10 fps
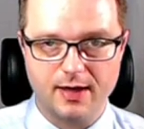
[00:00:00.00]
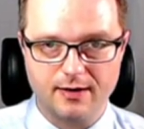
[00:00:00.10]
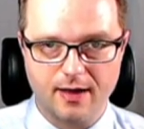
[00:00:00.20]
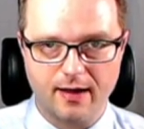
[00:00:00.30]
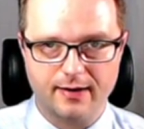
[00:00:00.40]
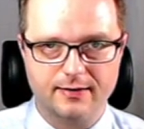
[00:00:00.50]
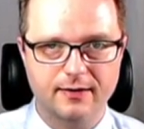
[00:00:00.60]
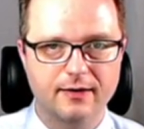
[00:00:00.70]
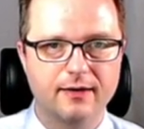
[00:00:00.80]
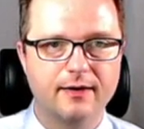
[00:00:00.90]
guide
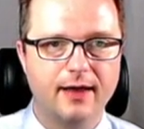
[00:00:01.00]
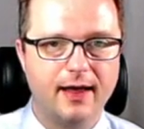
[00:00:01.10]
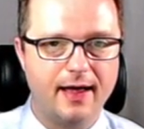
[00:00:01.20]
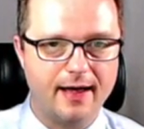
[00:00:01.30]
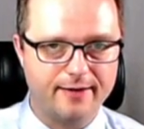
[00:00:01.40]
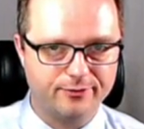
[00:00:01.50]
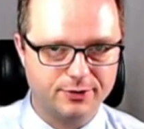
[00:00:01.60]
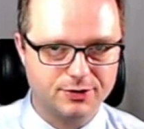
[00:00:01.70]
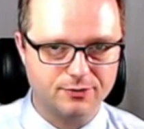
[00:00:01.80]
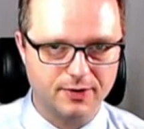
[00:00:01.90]
have
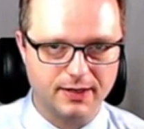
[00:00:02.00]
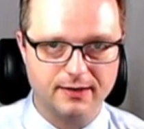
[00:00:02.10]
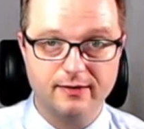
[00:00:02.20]
what you need.